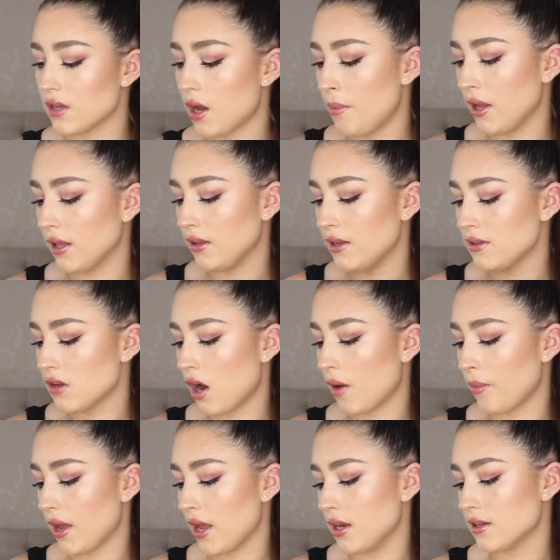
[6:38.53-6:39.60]
I picked these
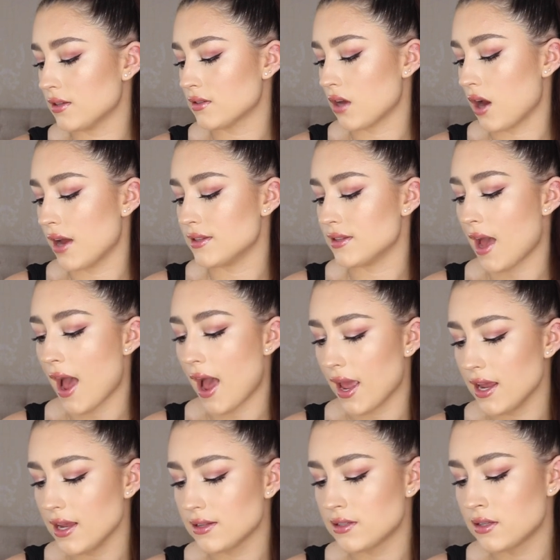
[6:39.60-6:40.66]
up in a size
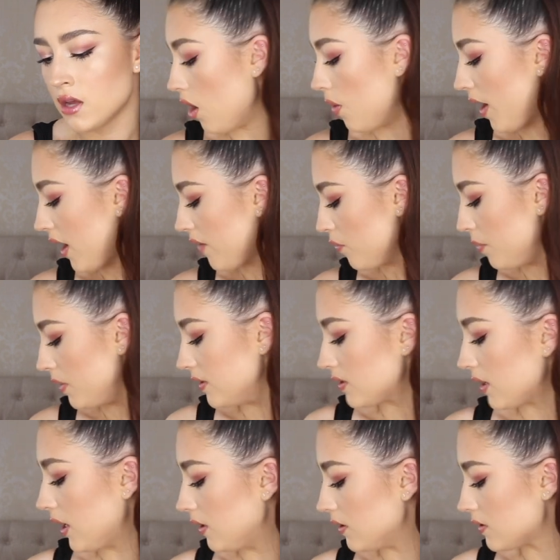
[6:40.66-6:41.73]
8. Oh, I haven't been
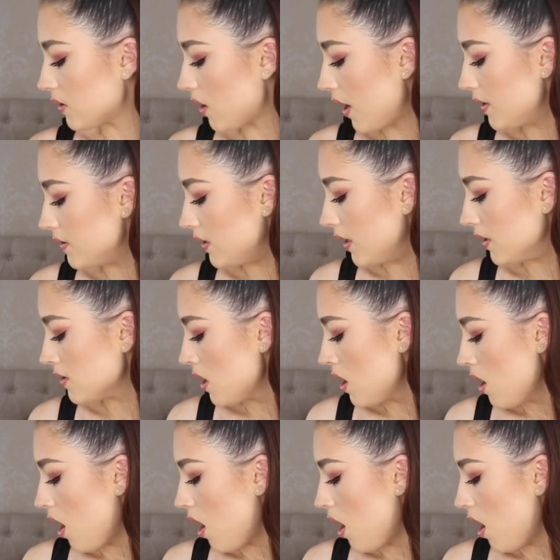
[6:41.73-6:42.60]
saying the sizes.